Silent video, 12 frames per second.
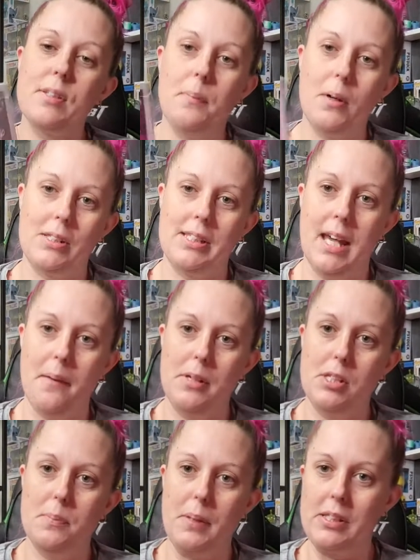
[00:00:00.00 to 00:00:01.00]
some box
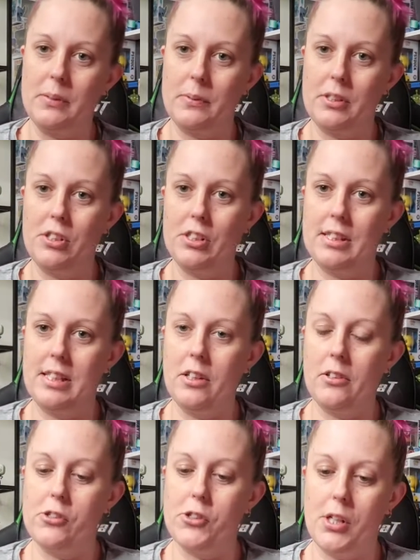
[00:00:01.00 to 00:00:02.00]
damage because it was just sitting
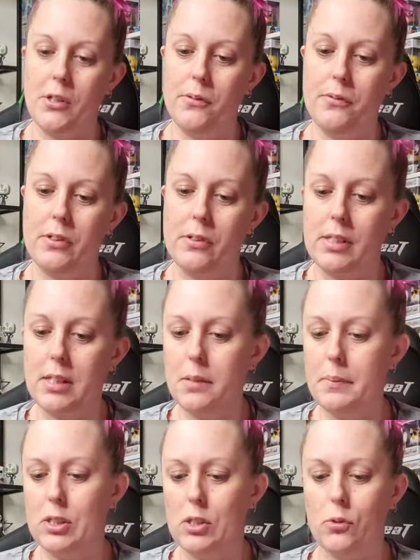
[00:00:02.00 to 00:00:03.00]
on the shelf, so it's a
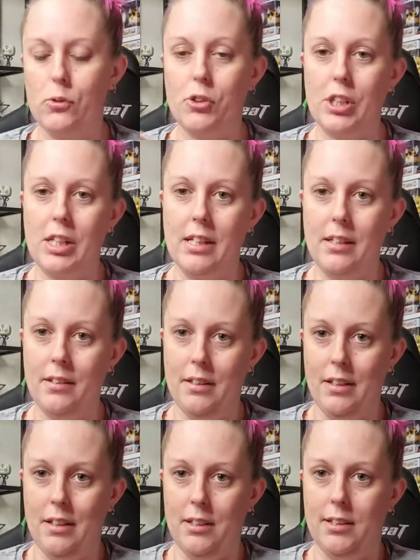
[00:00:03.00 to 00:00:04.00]
little bit scrunchy.
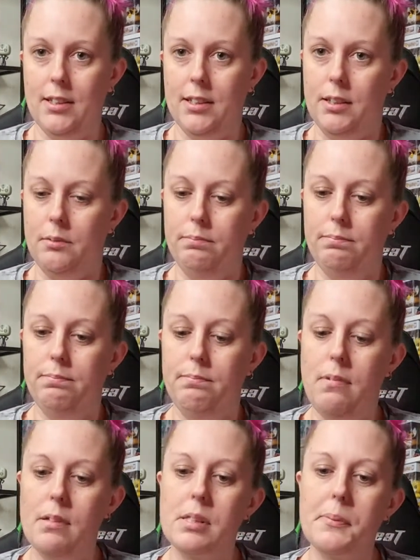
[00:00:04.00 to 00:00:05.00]

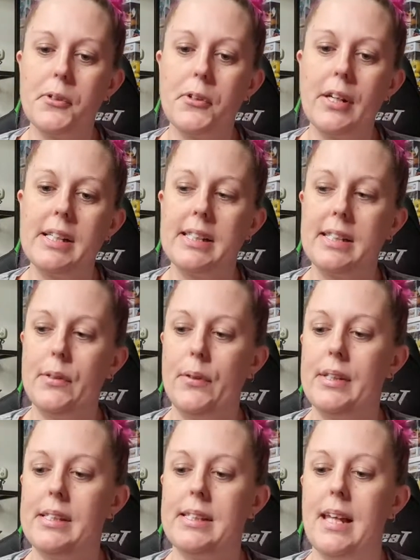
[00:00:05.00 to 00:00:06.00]
Some creases on
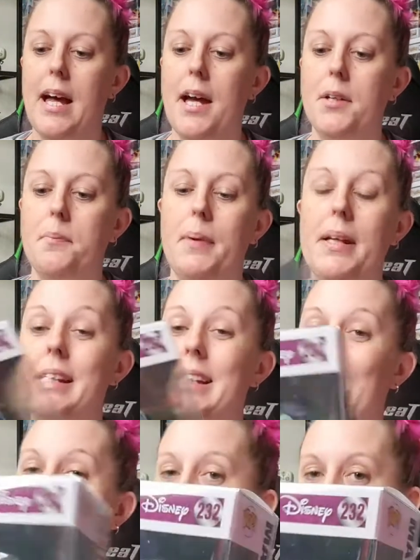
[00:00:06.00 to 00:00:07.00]
this side, but it's
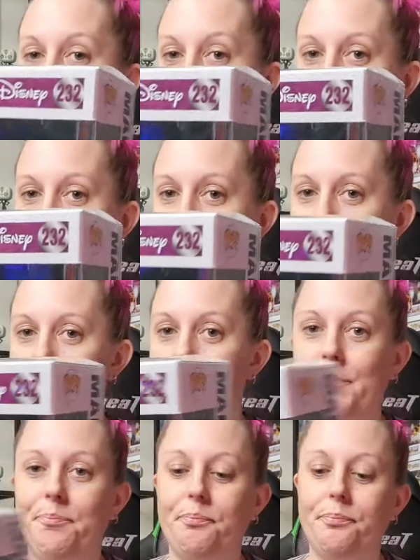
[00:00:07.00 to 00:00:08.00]
glow-in-the-dark chase.
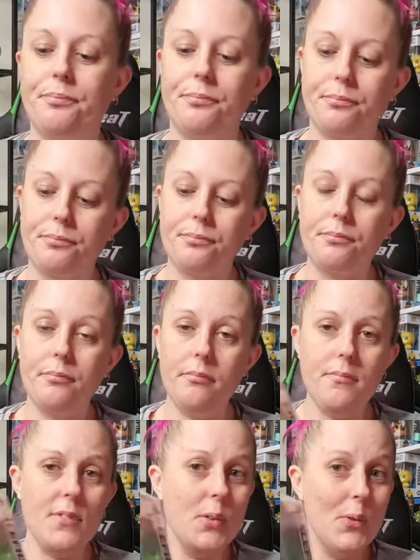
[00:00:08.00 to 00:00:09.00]

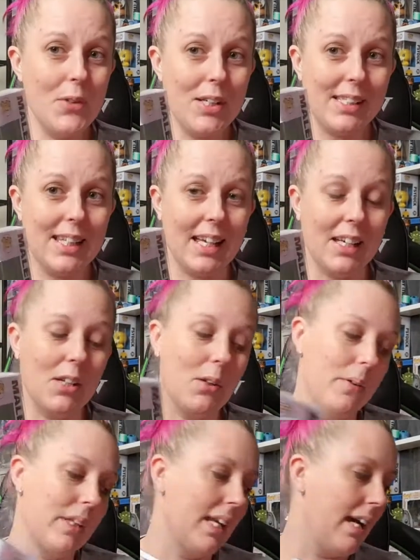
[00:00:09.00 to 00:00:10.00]
Who doesn't like a
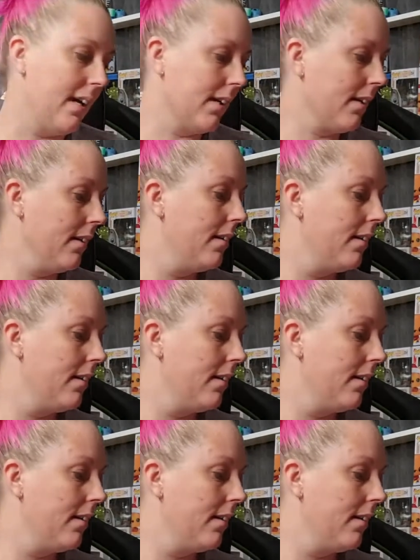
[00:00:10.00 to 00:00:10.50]
glow in the dark?